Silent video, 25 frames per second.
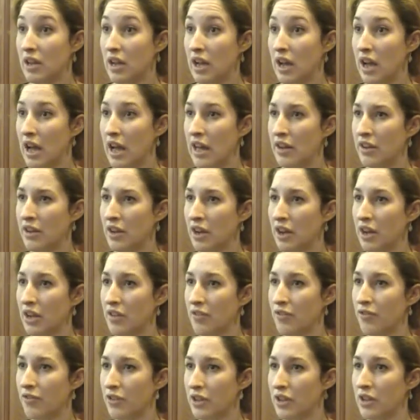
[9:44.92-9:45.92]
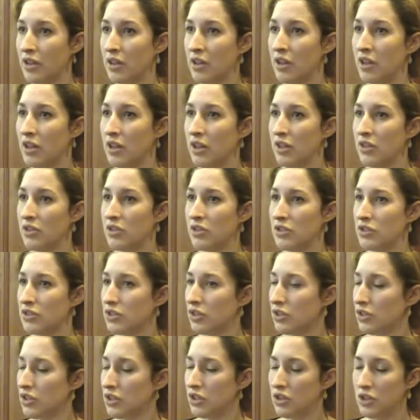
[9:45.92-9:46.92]
And I feel just
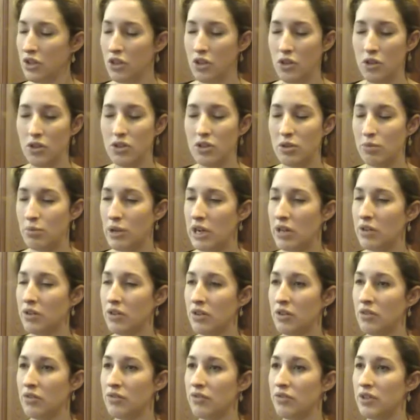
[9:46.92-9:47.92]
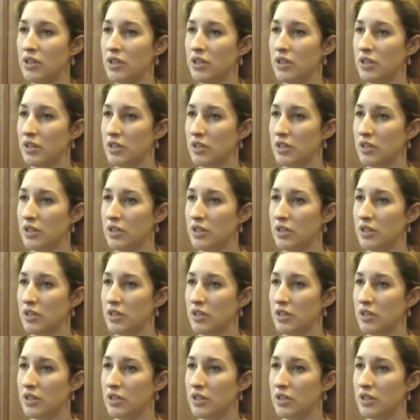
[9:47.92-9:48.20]
a huge amount of